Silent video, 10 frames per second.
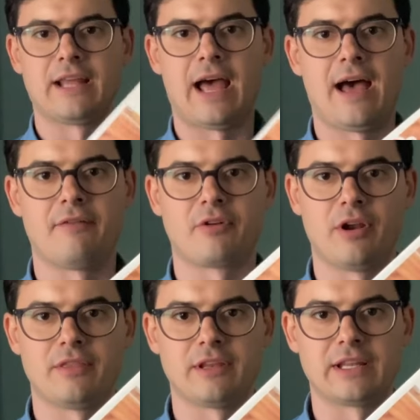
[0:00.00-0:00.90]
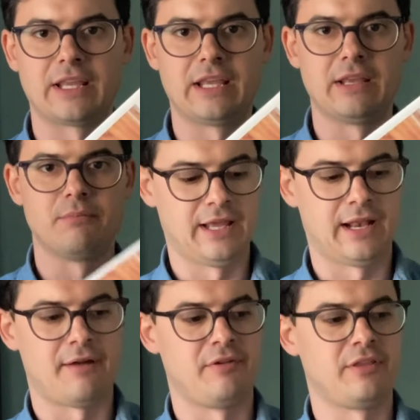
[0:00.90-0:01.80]
to have, great thing to keep.
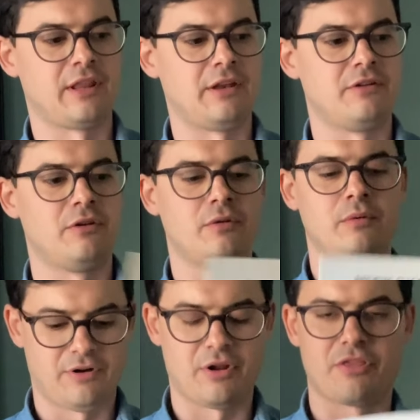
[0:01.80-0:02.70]
Again, everything they do. Very